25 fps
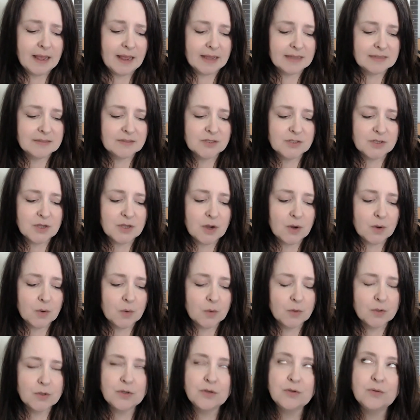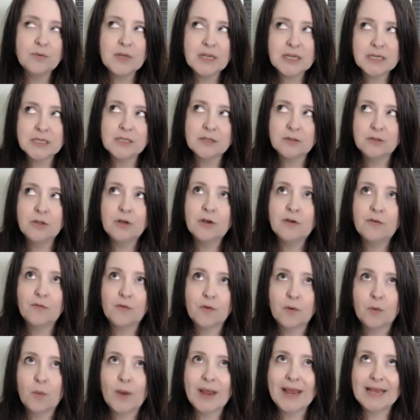And so you need to look
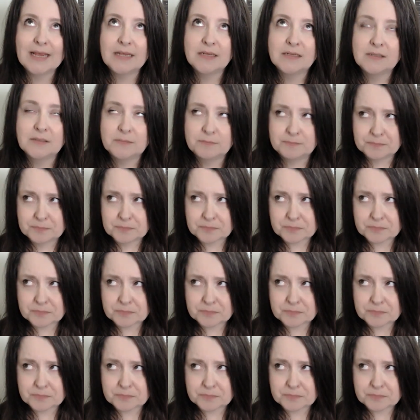for ways